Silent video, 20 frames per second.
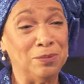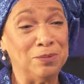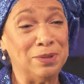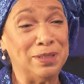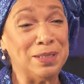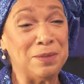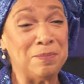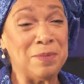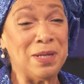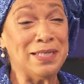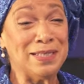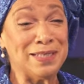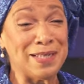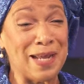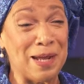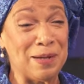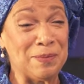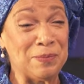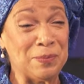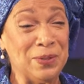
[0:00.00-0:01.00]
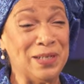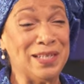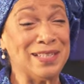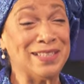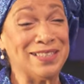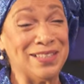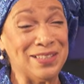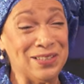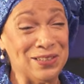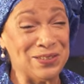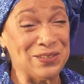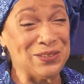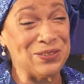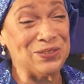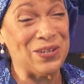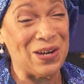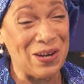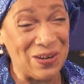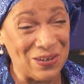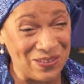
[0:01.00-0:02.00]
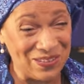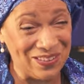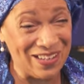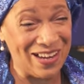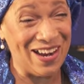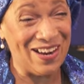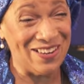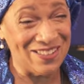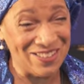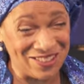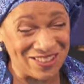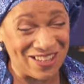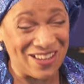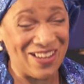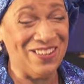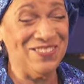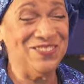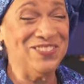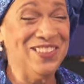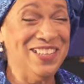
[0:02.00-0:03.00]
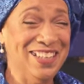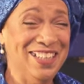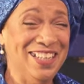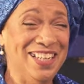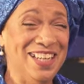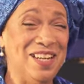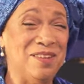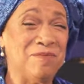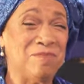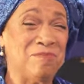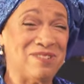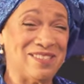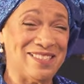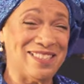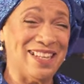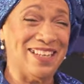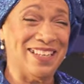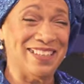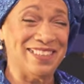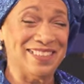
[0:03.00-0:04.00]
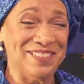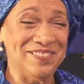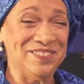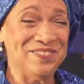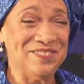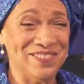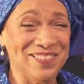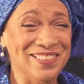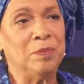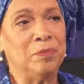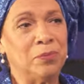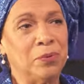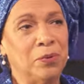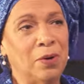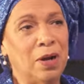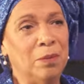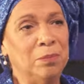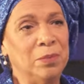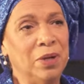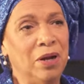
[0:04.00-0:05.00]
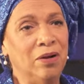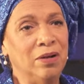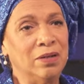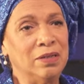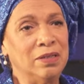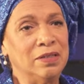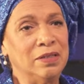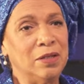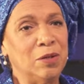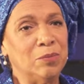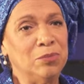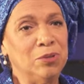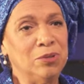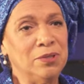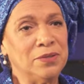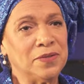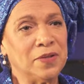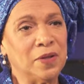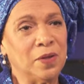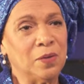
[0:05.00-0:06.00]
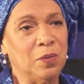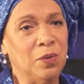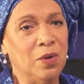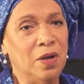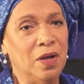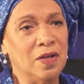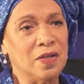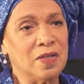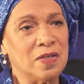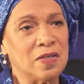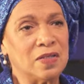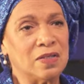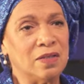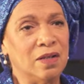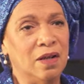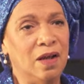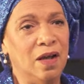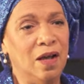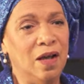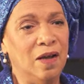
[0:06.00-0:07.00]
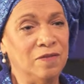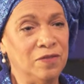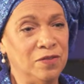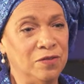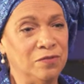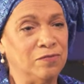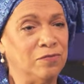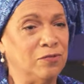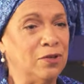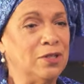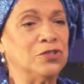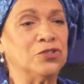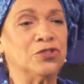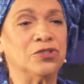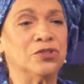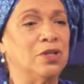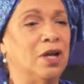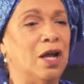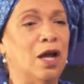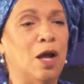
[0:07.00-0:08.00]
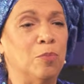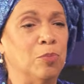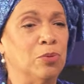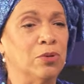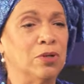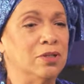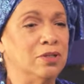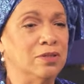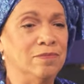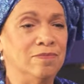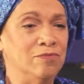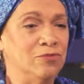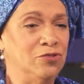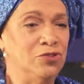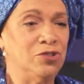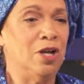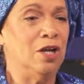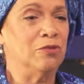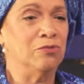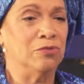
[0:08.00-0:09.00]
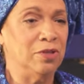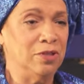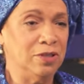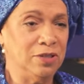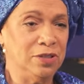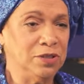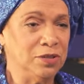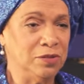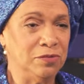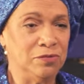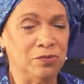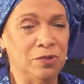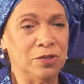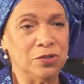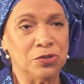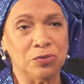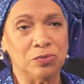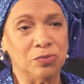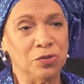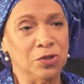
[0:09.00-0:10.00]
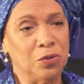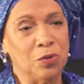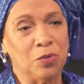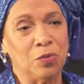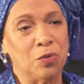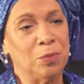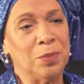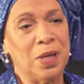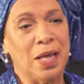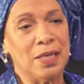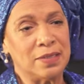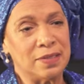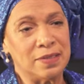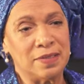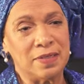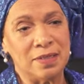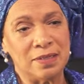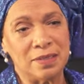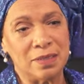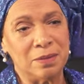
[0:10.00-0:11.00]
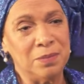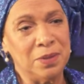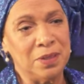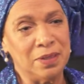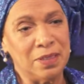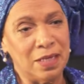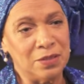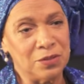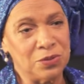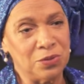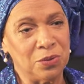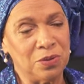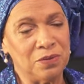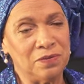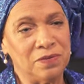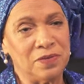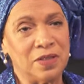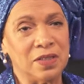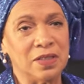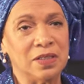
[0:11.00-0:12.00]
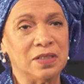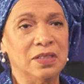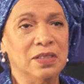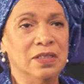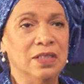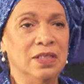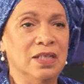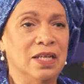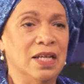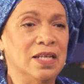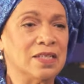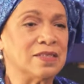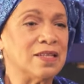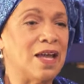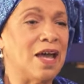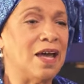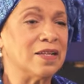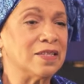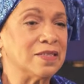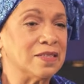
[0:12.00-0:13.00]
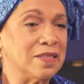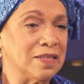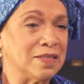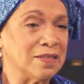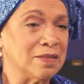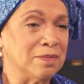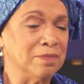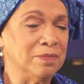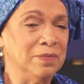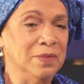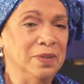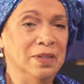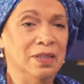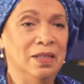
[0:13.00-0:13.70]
But in the meantime, we continue to do our, our job in presenting them. Primarily, their music was of the French opera genre, the French, you know, romanticism and that sort of thing, exoticism.